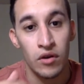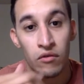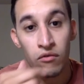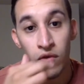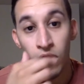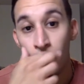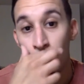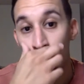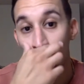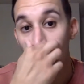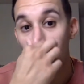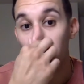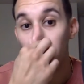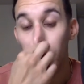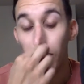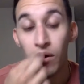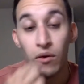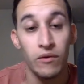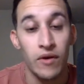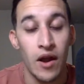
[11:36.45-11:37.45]

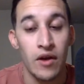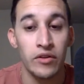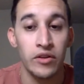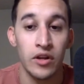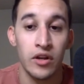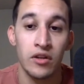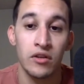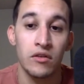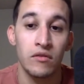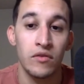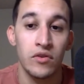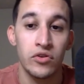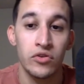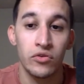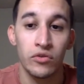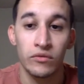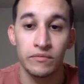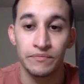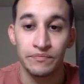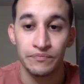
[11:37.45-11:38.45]
well-rounded
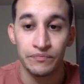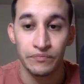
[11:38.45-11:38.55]
individual.